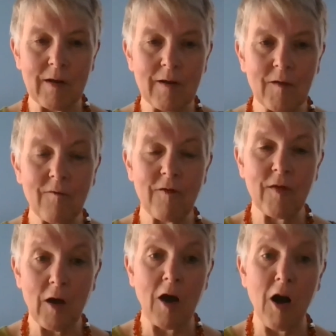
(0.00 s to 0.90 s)
So for
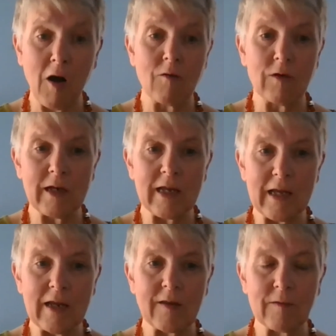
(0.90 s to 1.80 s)
the whole
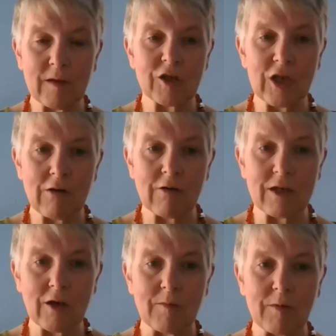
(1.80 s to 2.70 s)
league, there was a
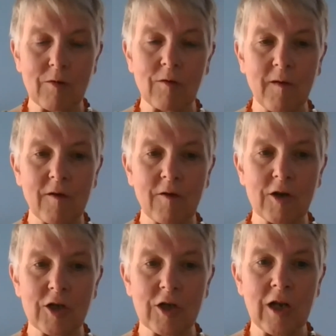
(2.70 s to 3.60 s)
charity arm called the
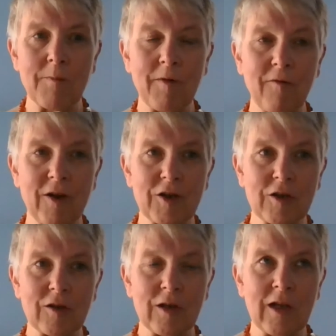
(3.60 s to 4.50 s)
Scottish Professional